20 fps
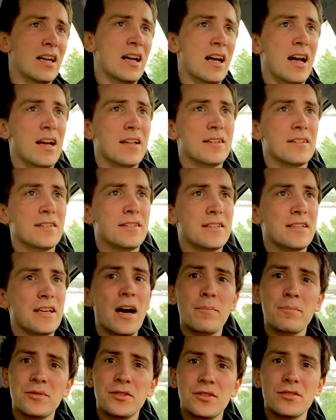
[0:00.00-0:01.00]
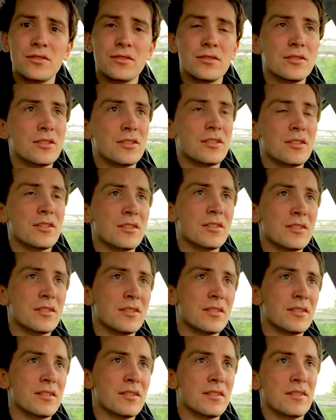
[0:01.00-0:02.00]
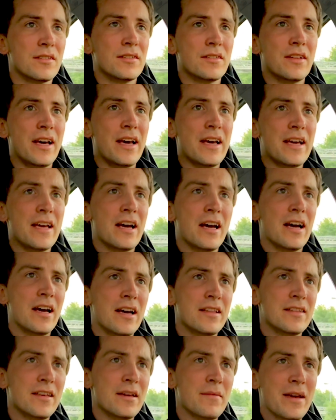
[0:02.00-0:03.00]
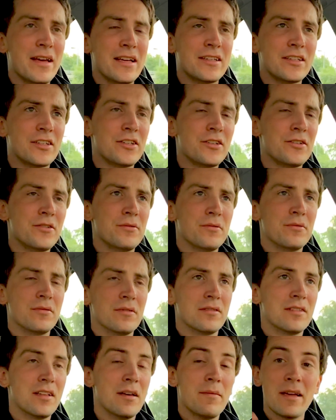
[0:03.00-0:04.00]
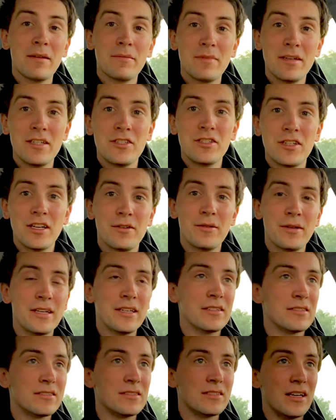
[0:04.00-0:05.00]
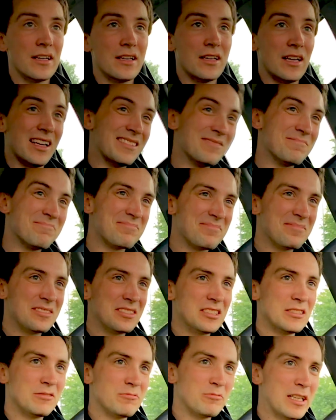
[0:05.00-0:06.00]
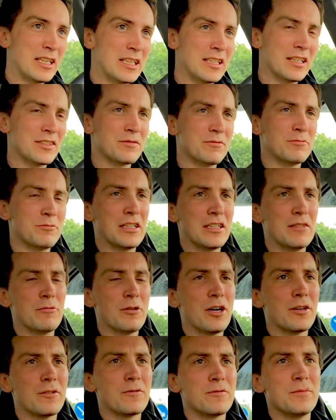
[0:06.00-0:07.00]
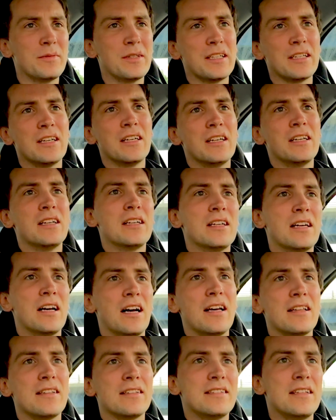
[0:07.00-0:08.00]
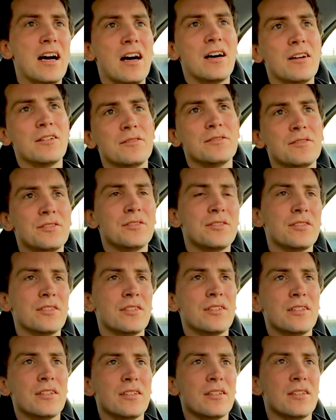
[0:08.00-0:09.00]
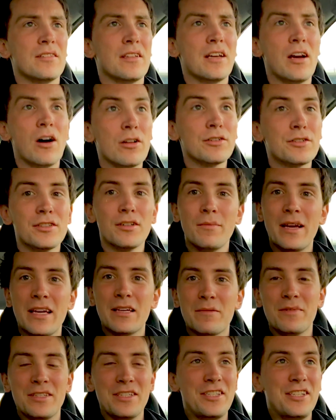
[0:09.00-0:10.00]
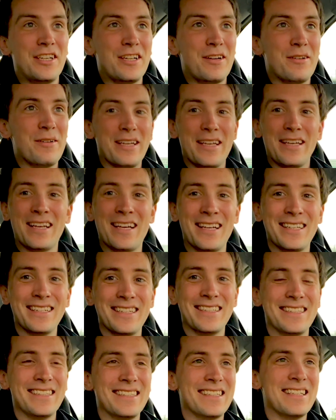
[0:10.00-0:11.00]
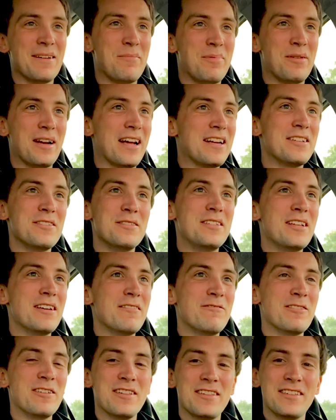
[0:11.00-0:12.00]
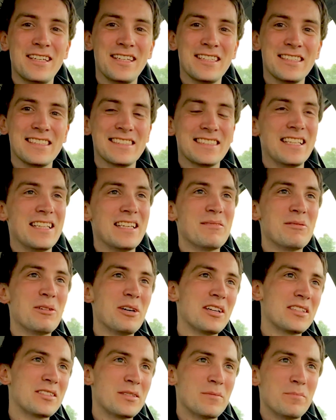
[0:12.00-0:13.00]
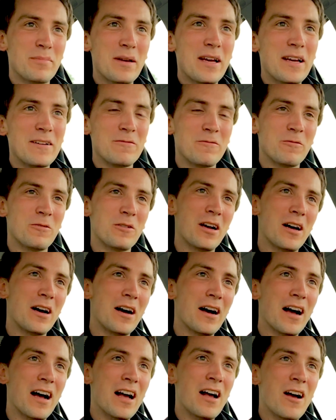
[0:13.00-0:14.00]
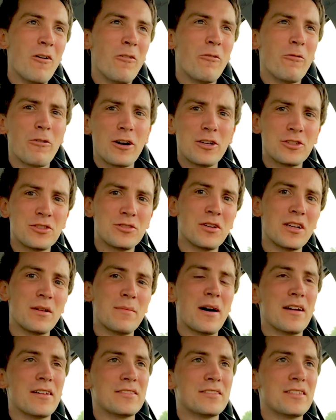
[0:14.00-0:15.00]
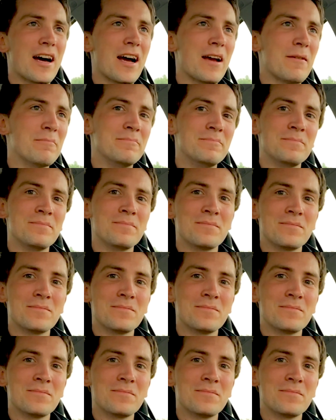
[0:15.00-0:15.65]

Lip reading: And the ups, they make me jittery and really doesn't really work for me. And the downs, they also make me jittery, but I do different things, and it works a bit for a short amount of time.